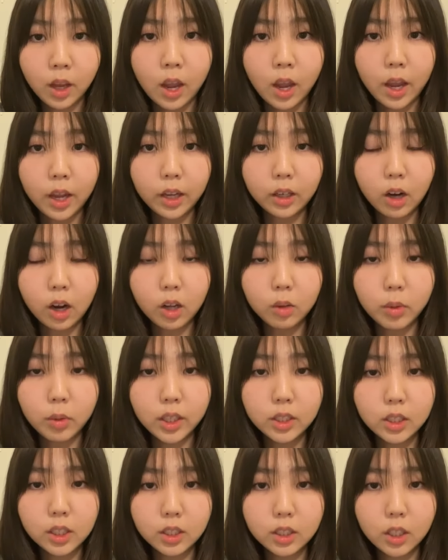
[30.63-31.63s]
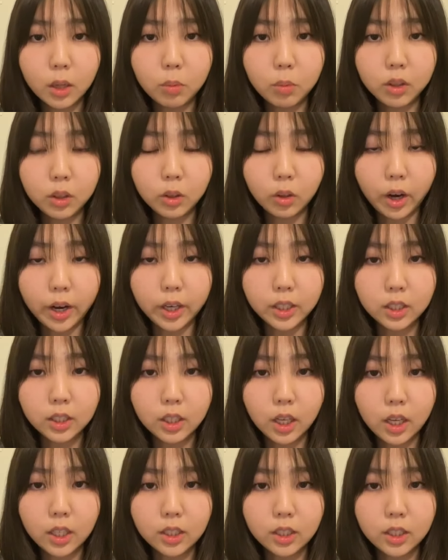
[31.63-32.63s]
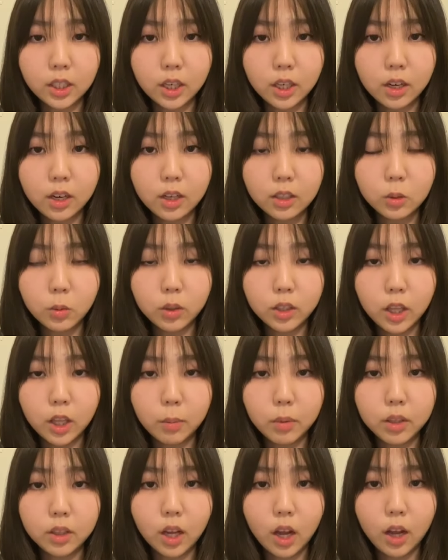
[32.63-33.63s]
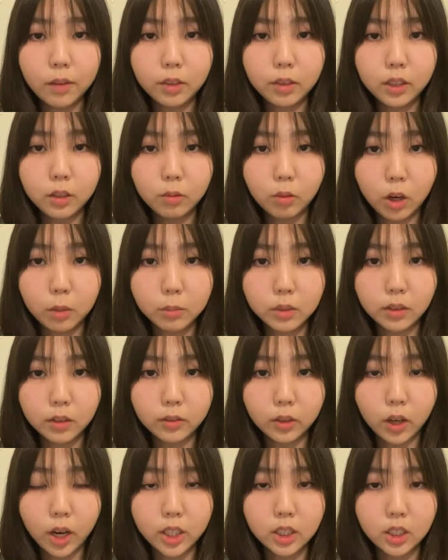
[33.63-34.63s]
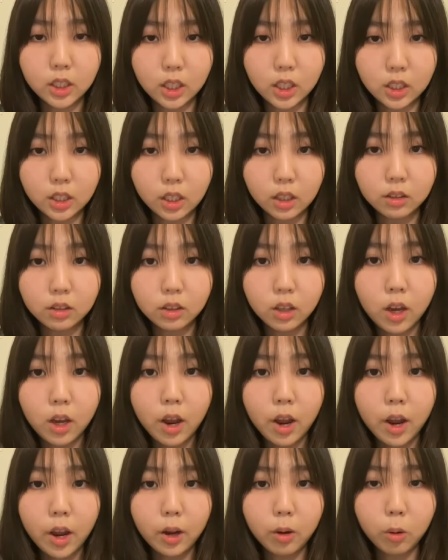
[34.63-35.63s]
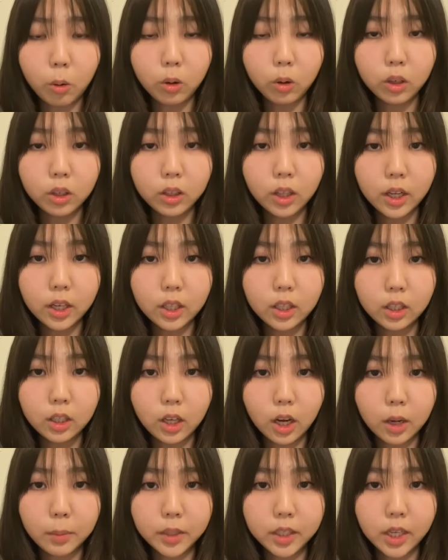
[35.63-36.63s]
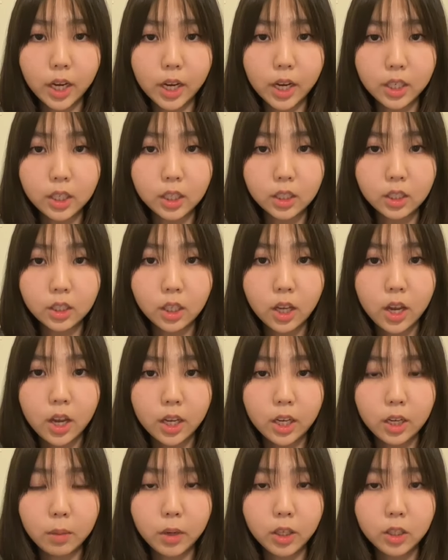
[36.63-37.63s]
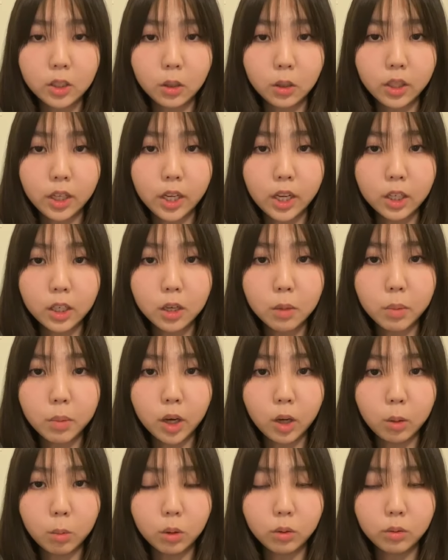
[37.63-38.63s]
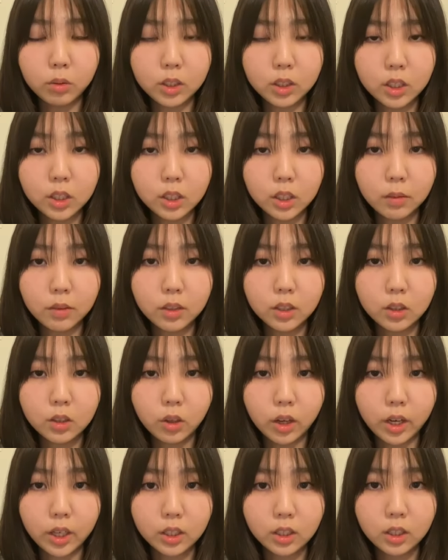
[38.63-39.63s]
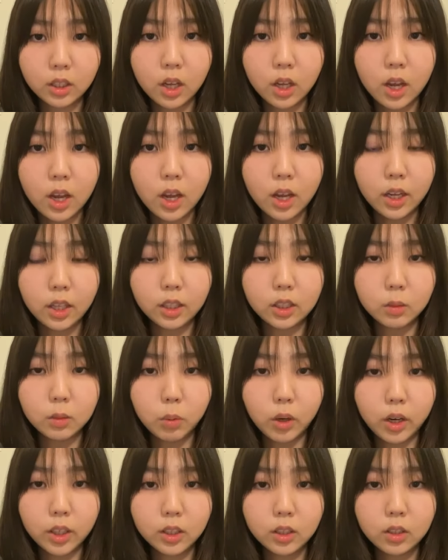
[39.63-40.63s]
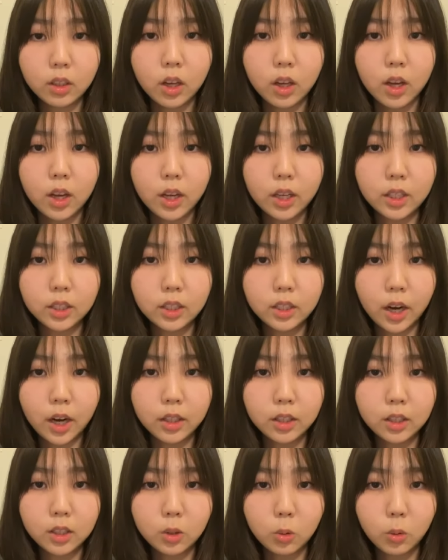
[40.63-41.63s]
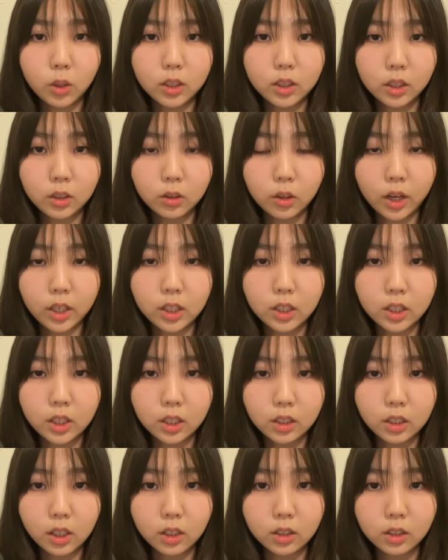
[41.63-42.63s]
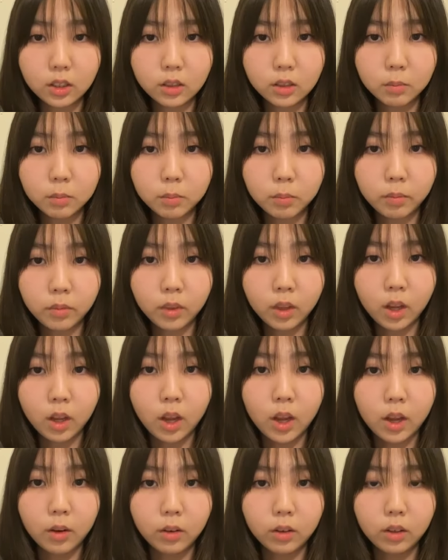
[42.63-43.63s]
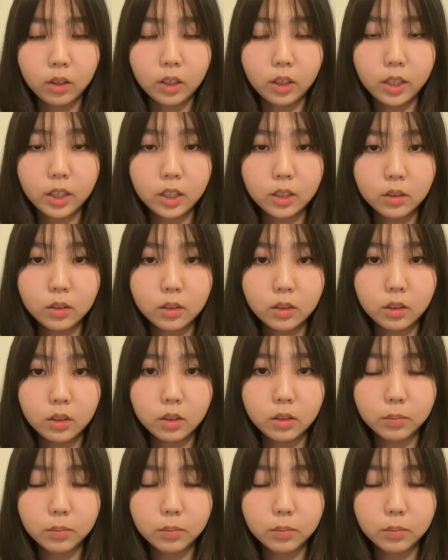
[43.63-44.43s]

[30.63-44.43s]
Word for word: And God raised us up with Christ and seated us with him in the heavenly realms of Christ Jesus, in order that in the coming ages he may show the incomparable riches of his grace, expressed in his kindness to us in Christ Jesus. It is